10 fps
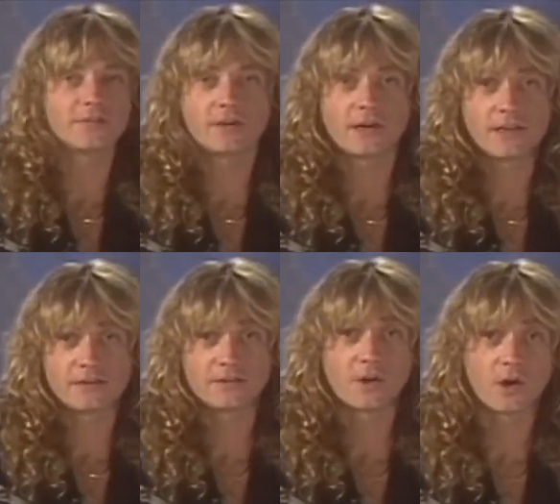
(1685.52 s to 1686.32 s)
thing I'd like
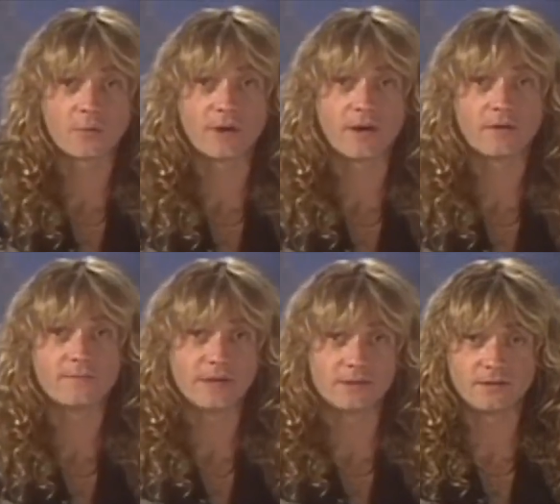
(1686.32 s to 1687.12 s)
to talk about
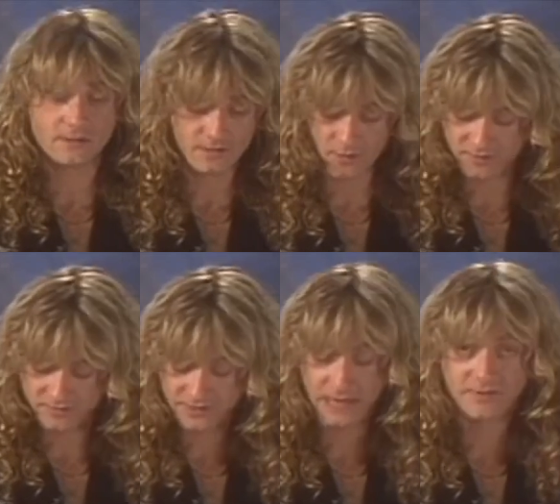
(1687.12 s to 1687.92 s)
in terms of
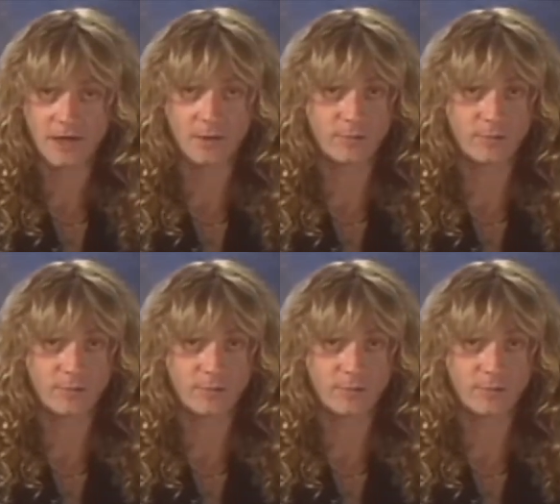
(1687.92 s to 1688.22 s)
slap style